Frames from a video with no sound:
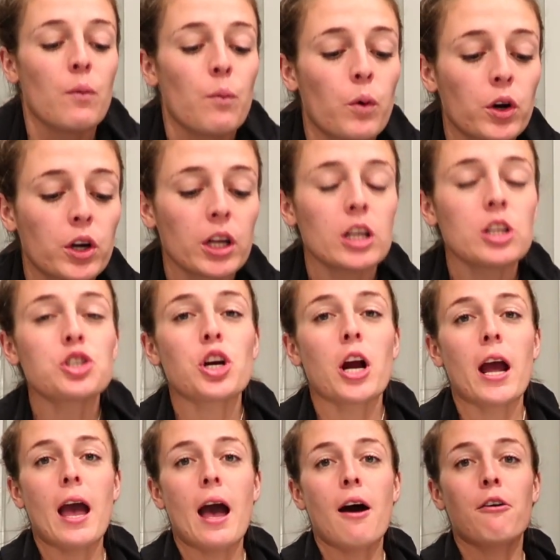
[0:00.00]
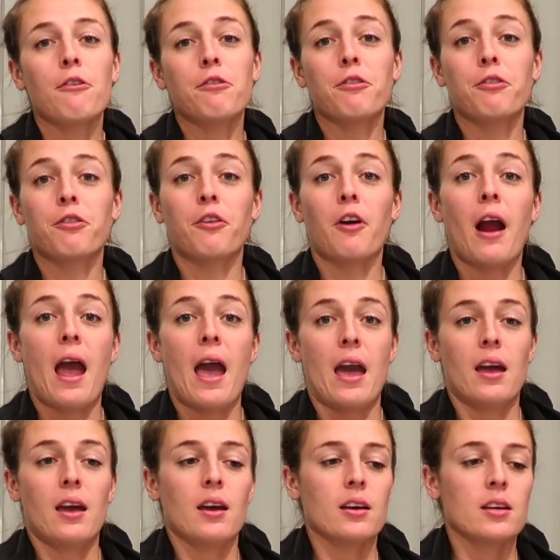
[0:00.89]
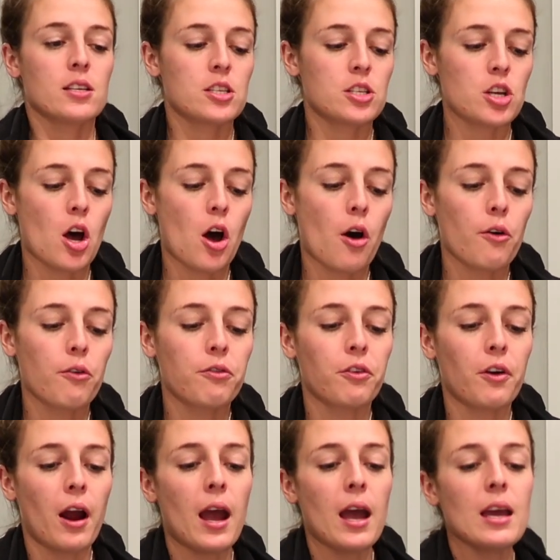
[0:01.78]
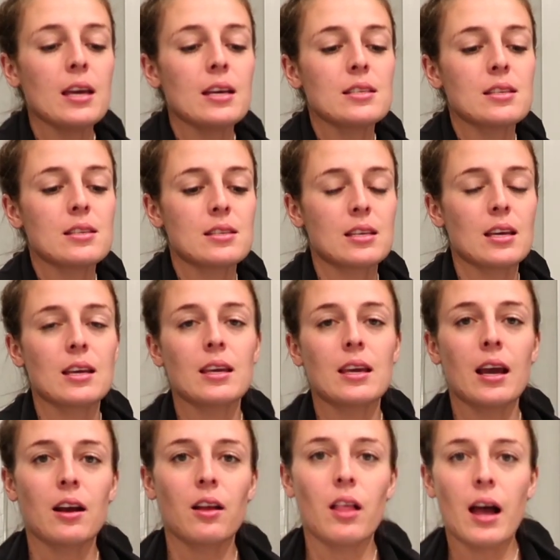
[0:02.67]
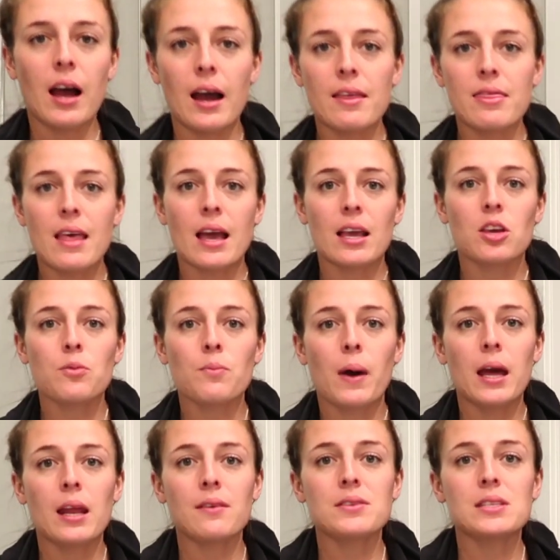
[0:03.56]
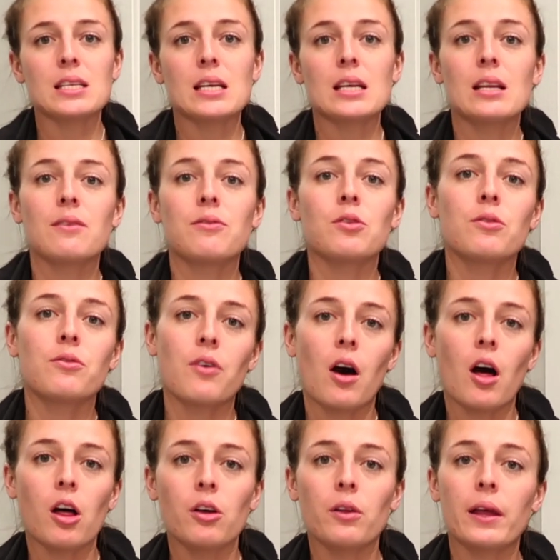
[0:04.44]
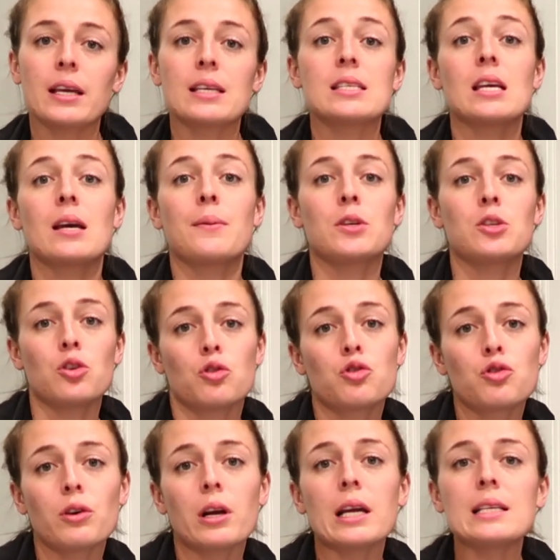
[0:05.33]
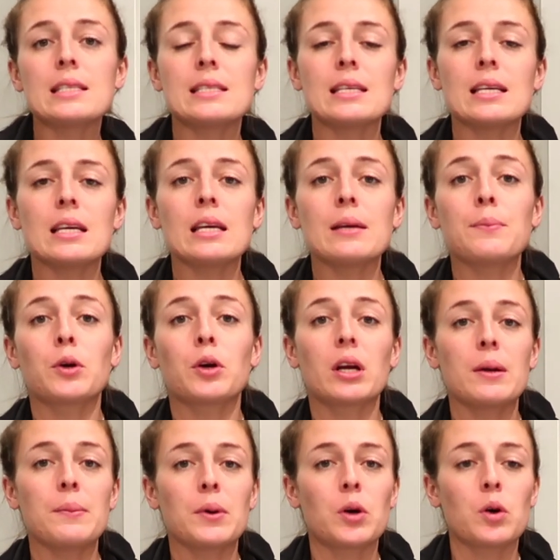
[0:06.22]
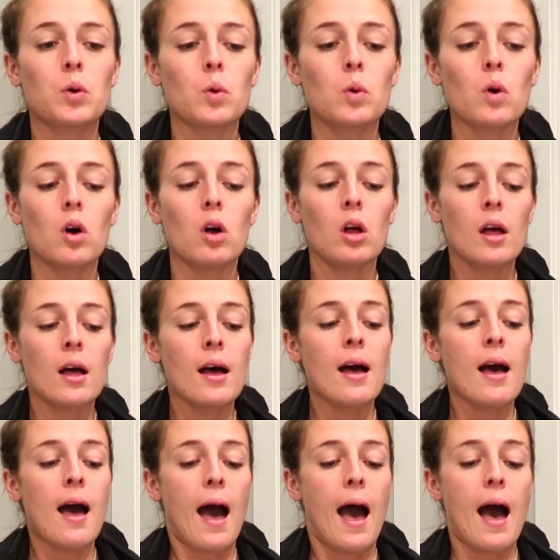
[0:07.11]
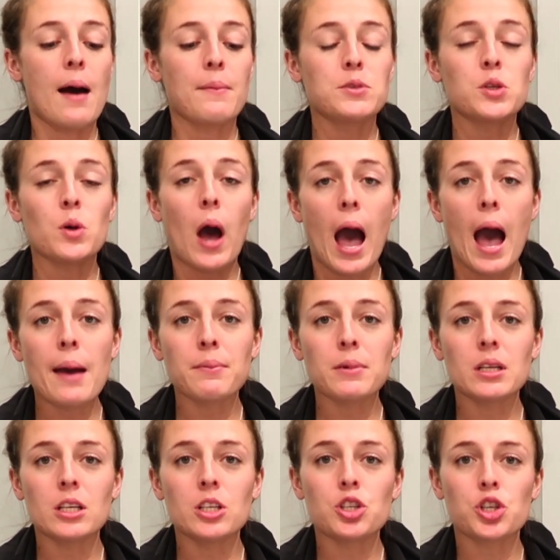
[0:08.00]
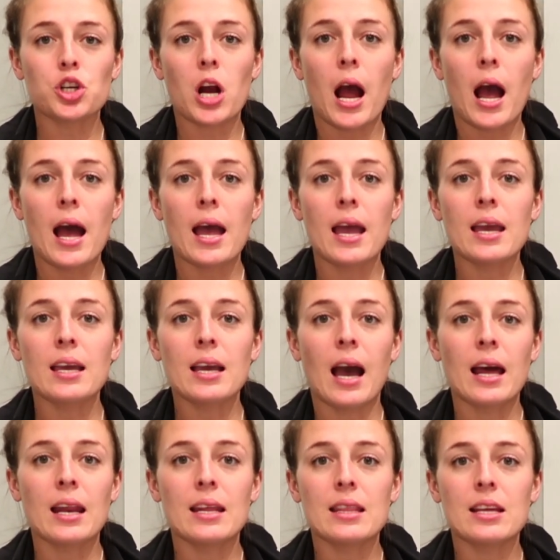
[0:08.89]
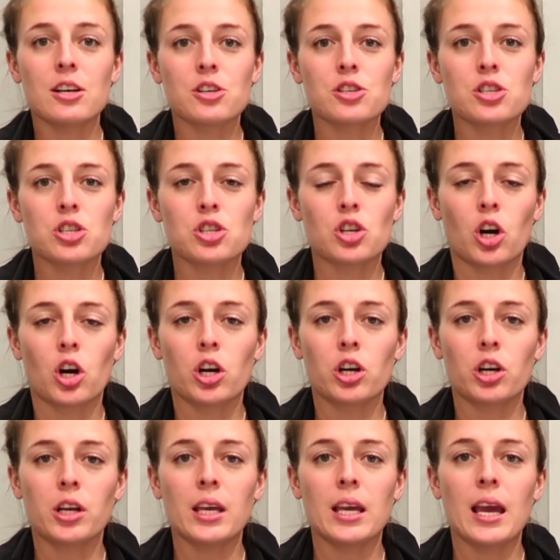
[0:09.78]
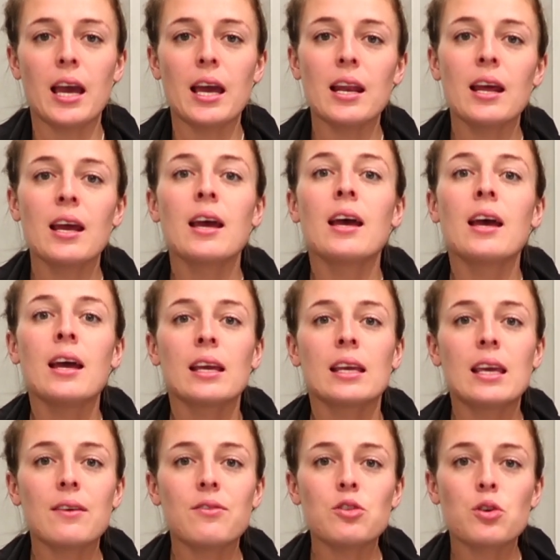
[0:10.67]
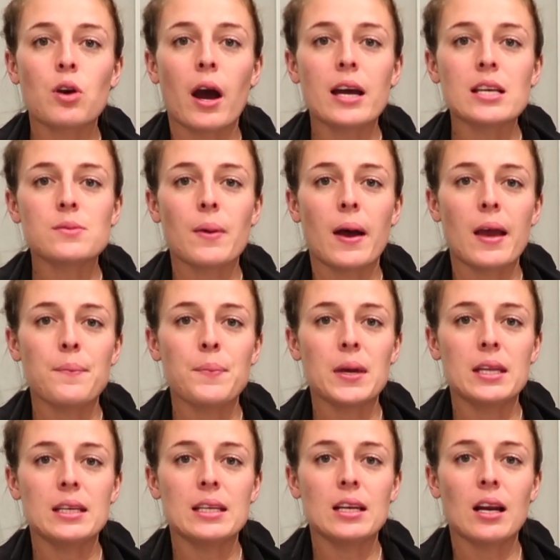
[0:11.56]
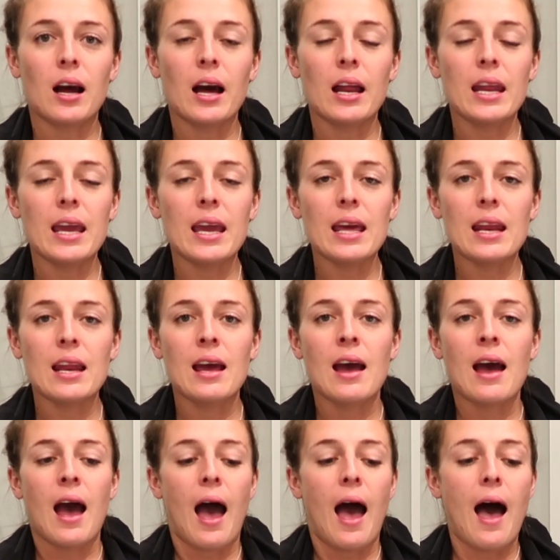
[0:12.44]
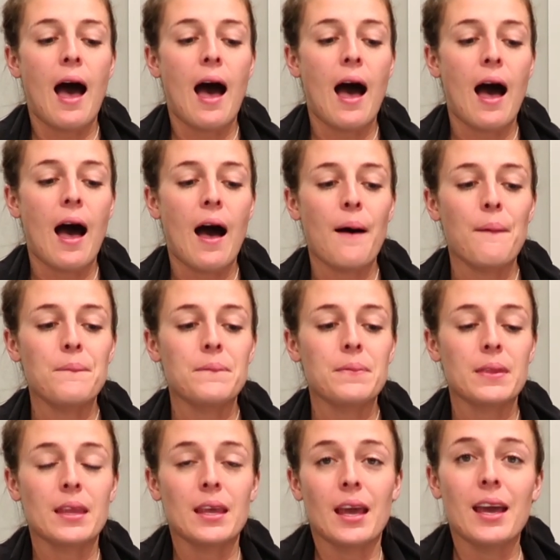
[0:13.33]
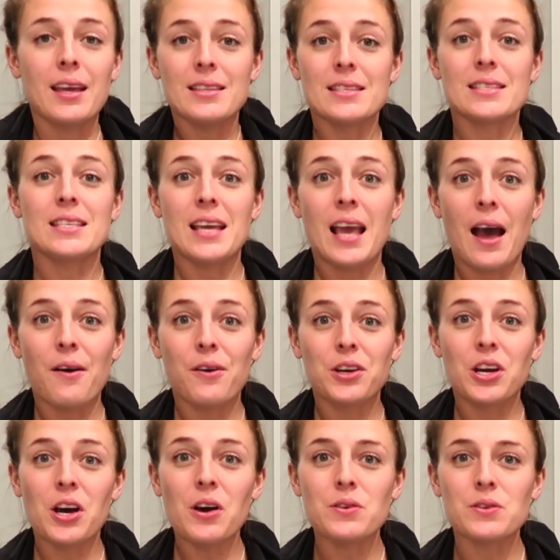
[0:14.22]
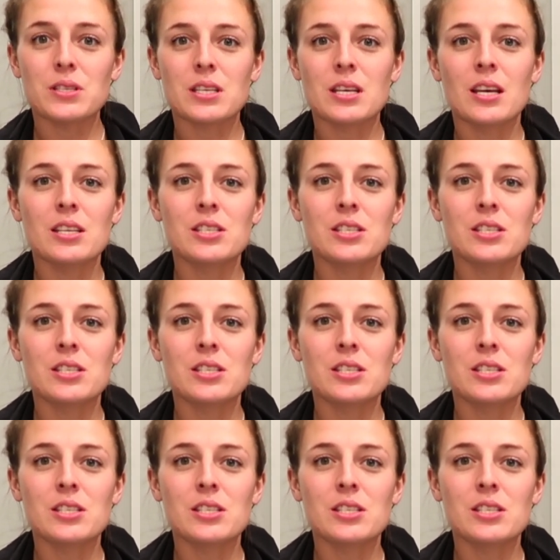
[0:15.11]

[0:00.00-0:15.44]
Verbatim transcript: We're gonna try out FRÉ. So FRÉ is a skincare line that you might have seen if you follow like Sammy Jo Tracy, Marie McCool. Um, so I'm gonna try kind of their starter kit, give you guys my opinion on it. Um, and see how it goes.